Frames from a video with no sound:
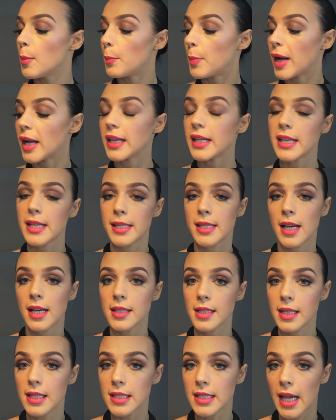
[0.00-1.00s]
But it
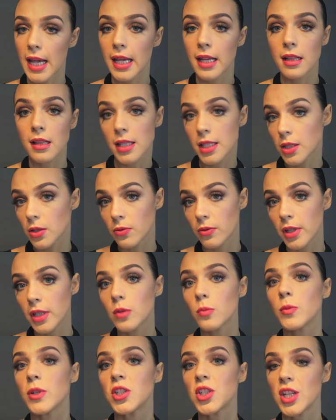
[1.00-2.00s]
does contain
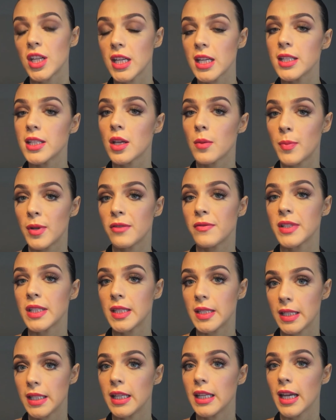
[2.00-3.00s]
glycerin, which is a bit of a
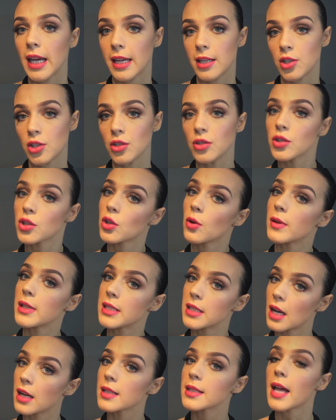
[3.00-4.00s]
sticking agent. So it
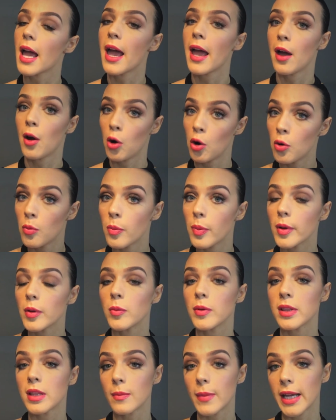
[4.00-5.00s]
does help
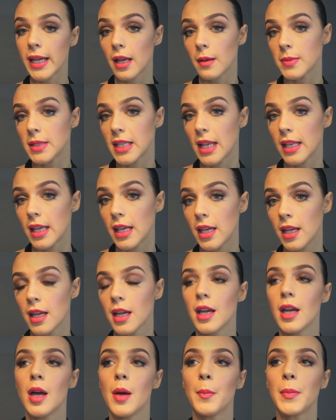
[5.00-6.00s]
with the makeup setting,
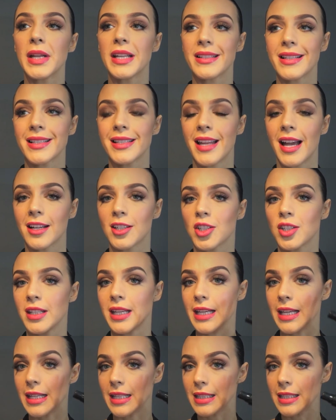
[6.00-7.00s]
but it doesn't
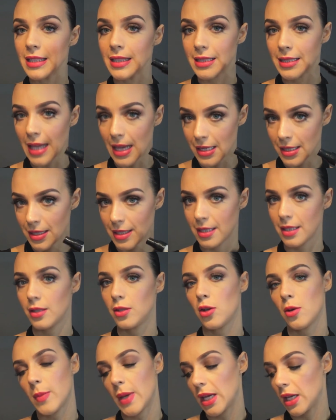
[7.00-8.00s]
actually set
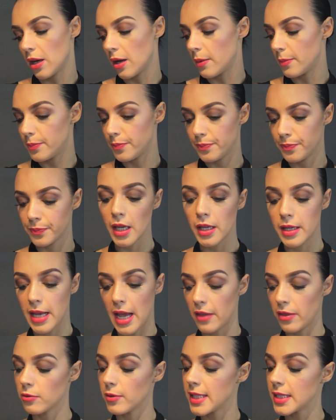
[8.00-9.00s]
your makeup. Now,
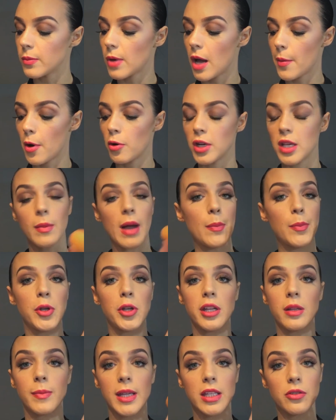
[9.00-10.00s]
the reason why I'm holding my
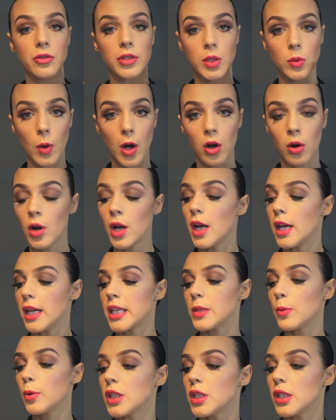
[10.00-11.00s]
beauty blender as well is
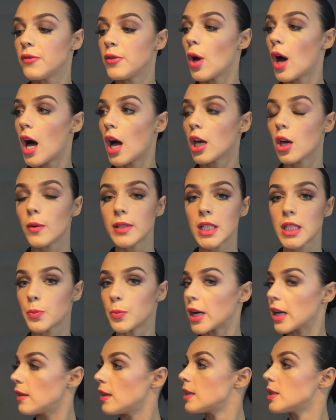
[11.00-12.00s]
if you are going to
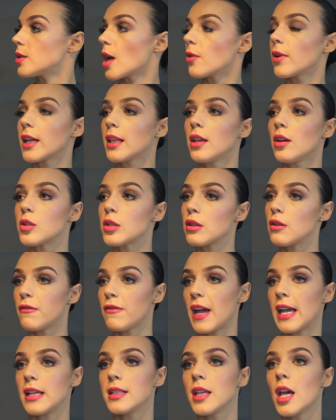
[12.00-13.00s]
spray these directly onto the
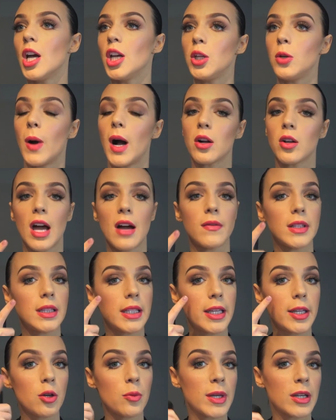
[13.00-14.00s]
face, you are going to have a
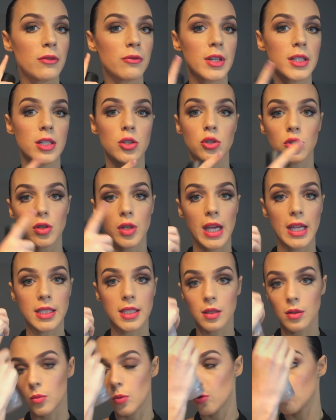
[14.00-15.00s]
little bit of residue and
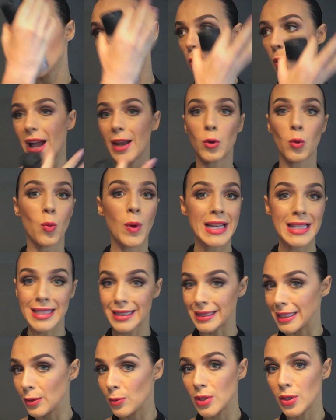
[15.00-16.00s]
some quite wet
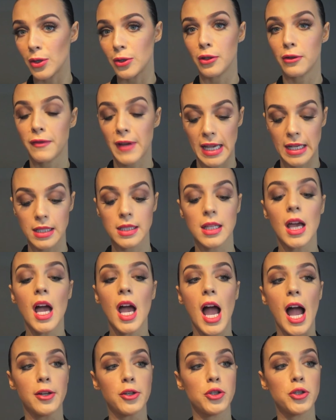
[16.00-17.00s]
liquid on your face.
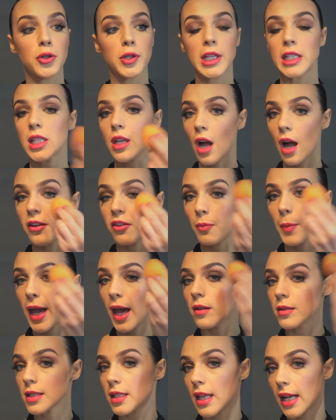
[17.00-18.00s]
And you do need to kind of
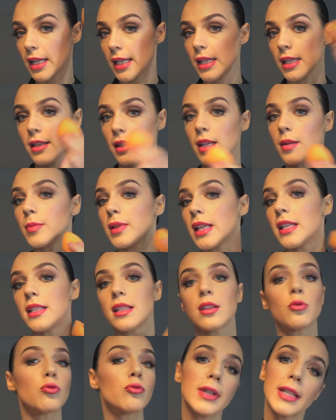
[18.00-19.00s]
pounce that in and blend
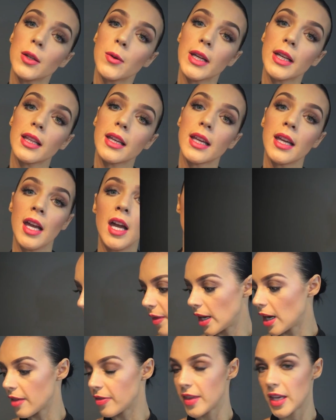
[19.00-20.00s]
it really quickly. And
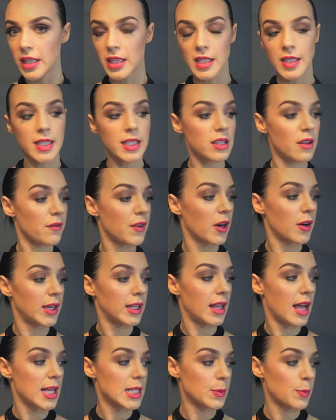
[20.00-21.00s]
then I think this is the very
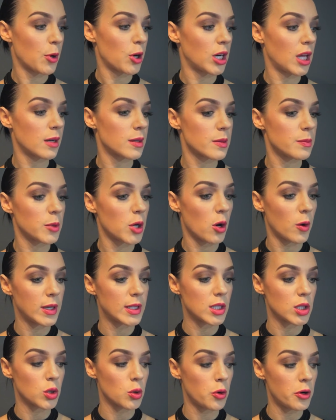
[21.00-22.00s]
last product I'm going
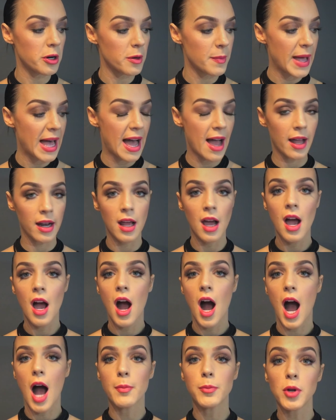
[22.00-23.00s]
to talk about.
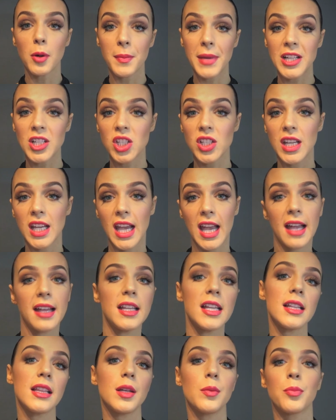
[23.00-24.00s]
I'm not mentioning
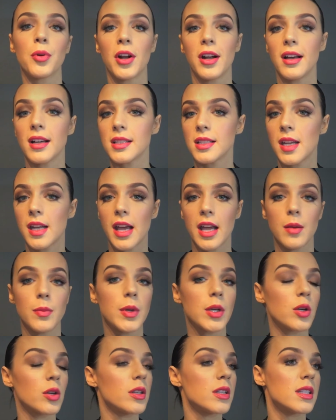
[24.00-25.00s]
any lip products today
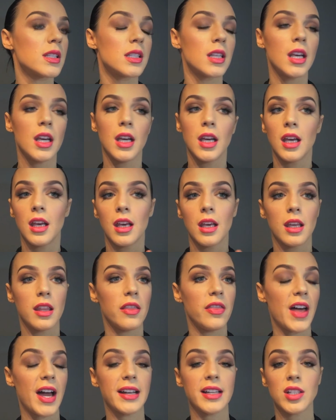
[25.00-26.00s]
because
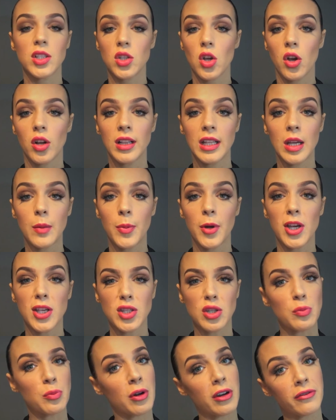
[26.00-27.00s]
that is totally a
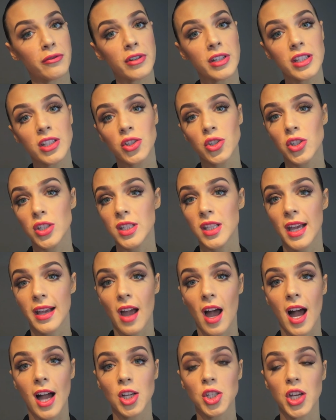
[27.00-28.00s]
personal preference, just like
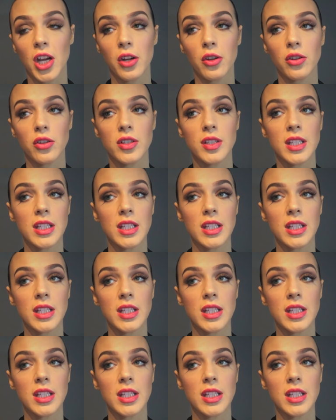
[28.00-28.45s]
eyeshadows.